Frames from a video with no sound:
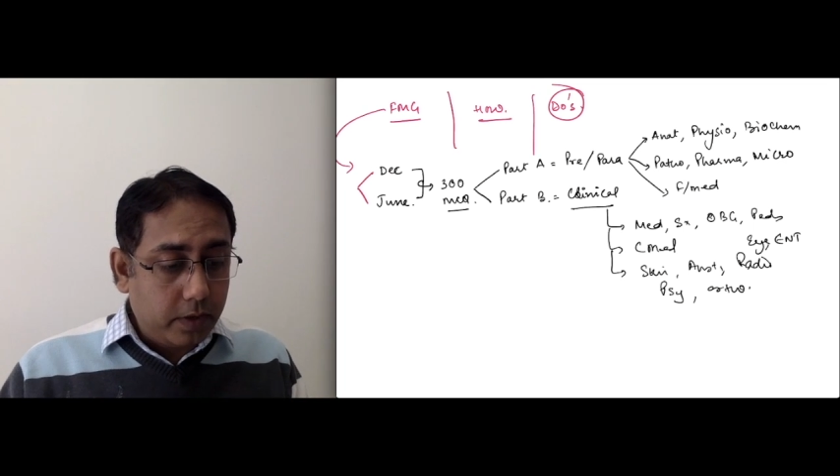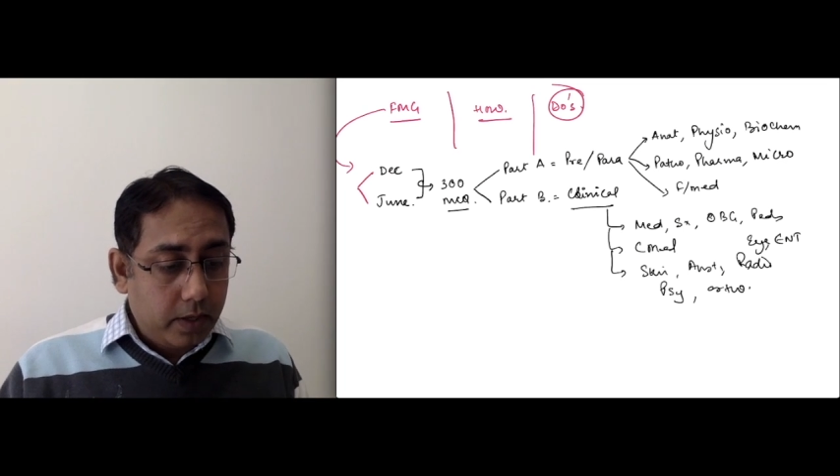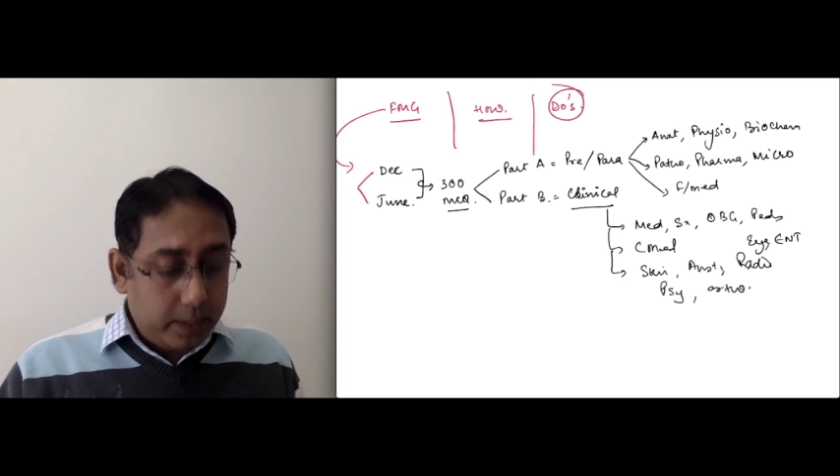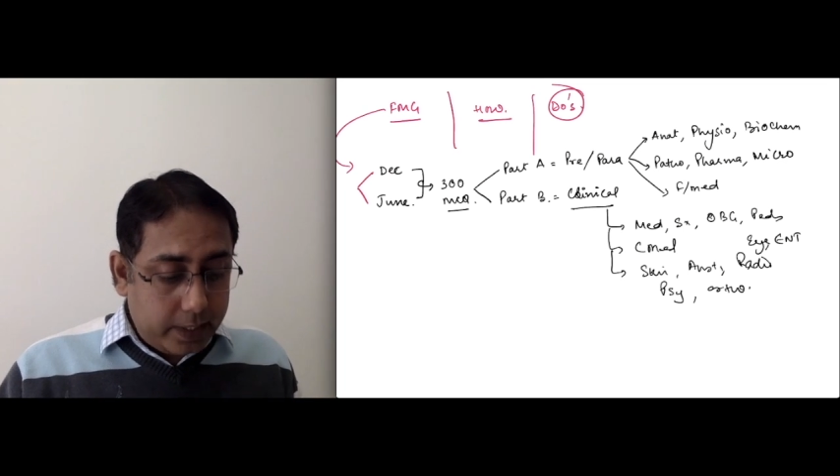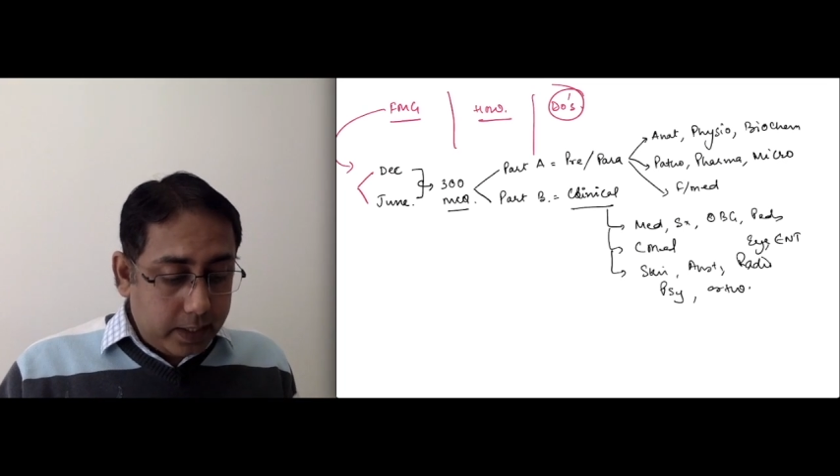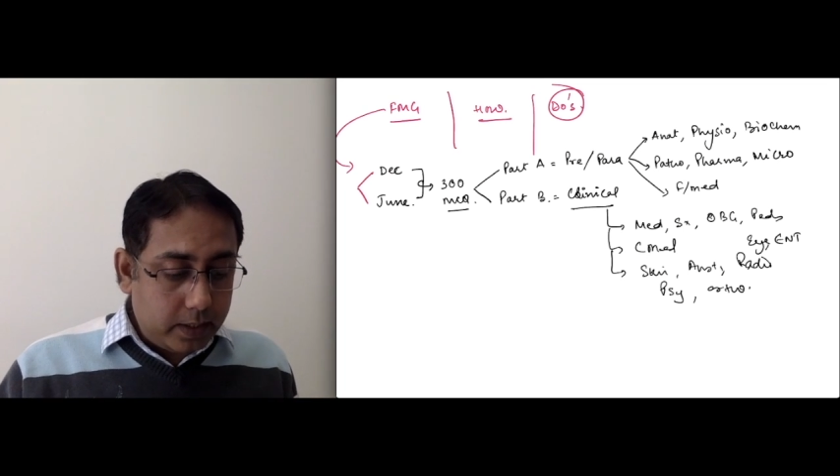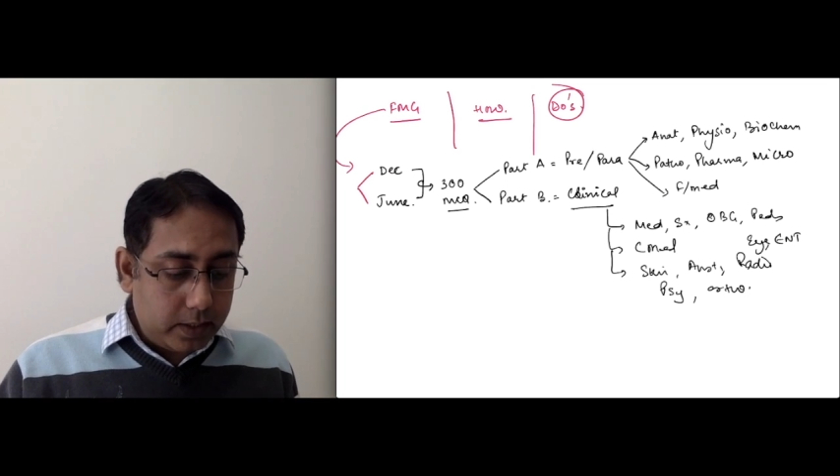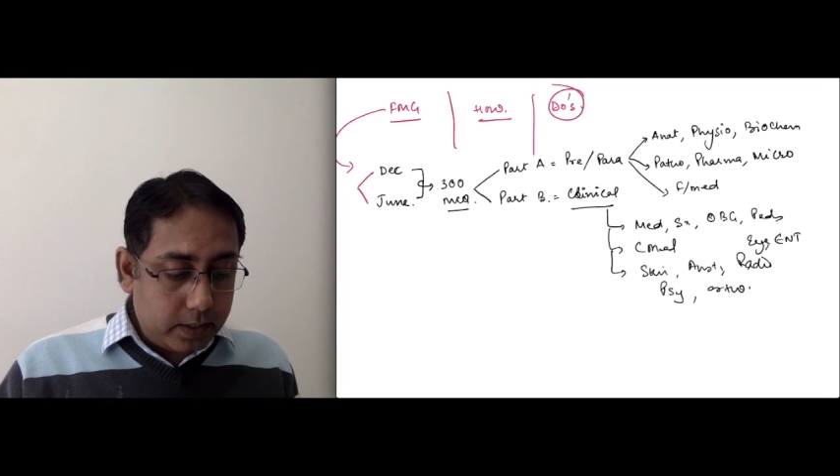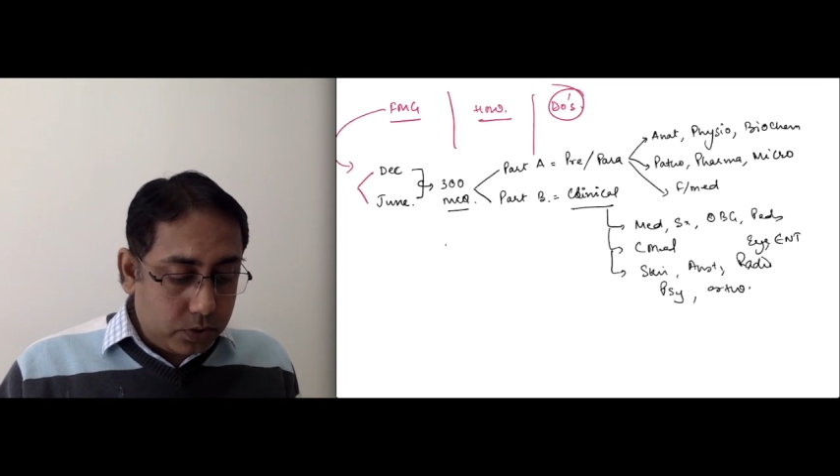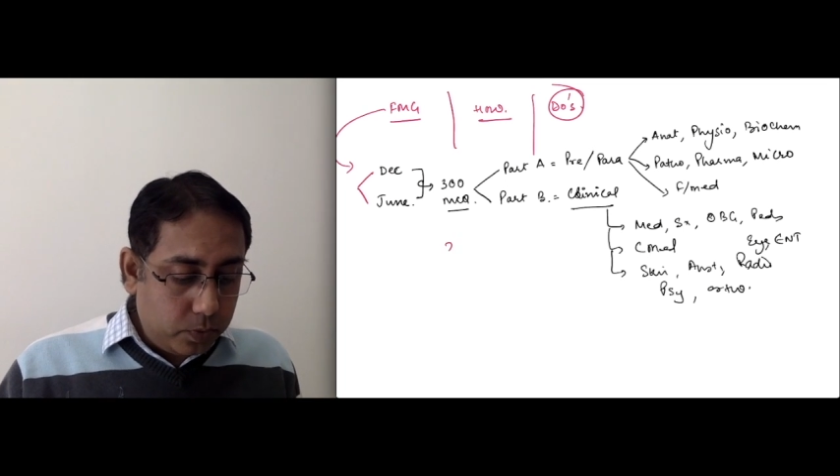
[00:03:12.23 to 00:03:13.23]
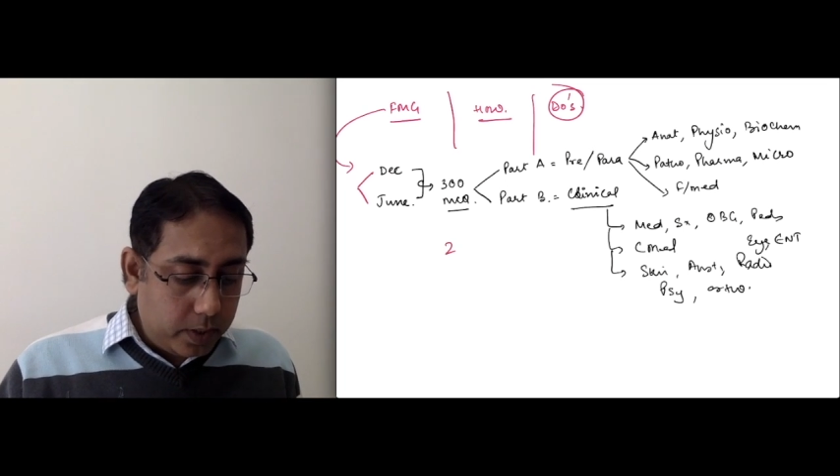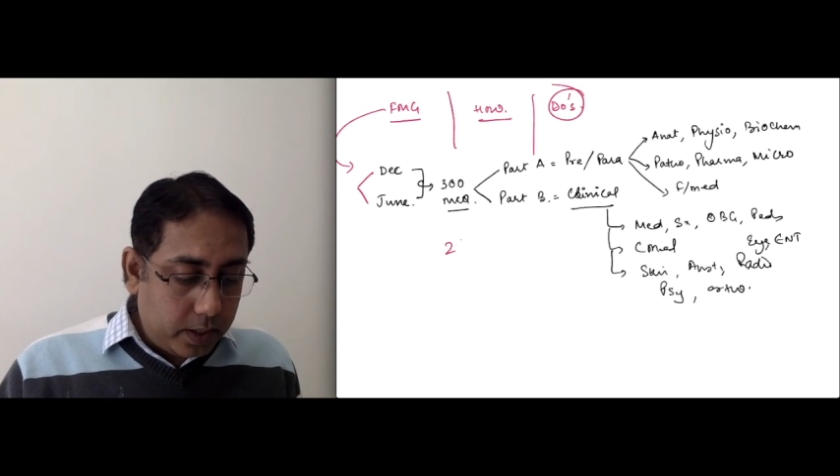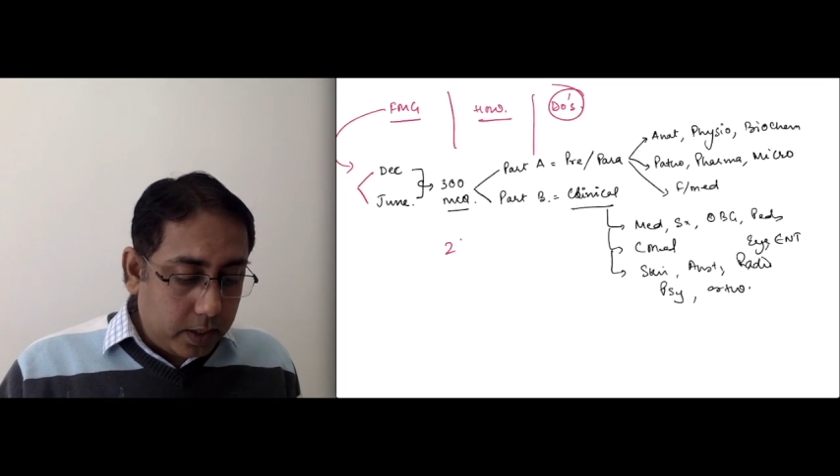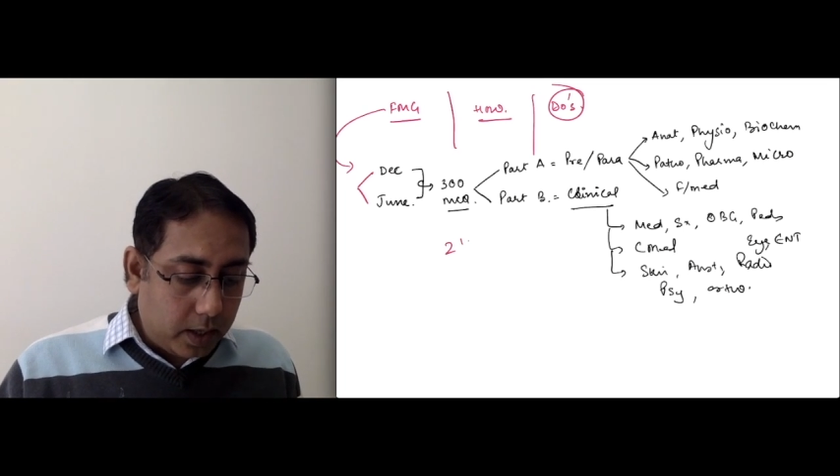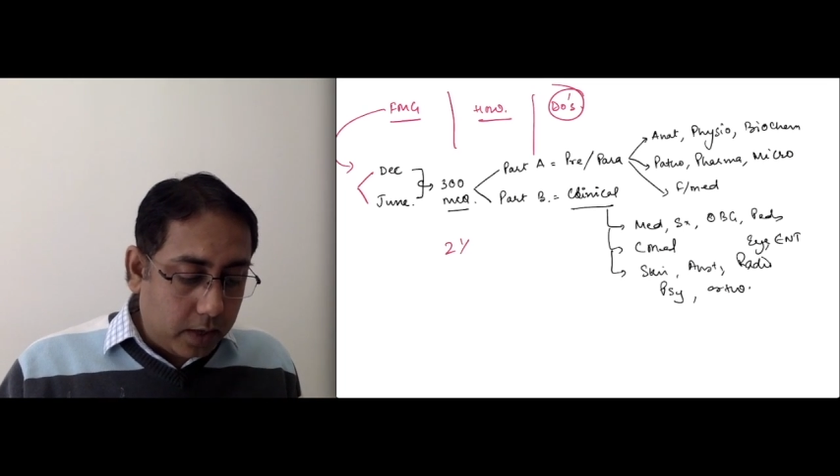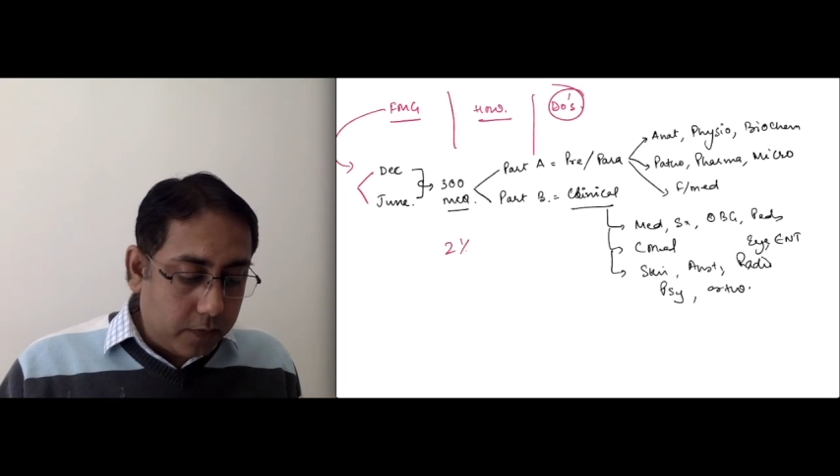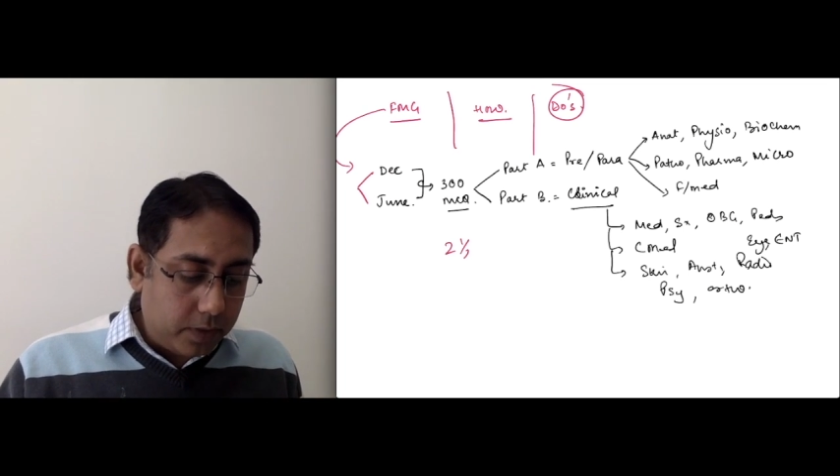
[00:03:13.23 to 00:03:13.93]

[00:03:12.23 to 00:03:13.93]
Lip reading: is 2.5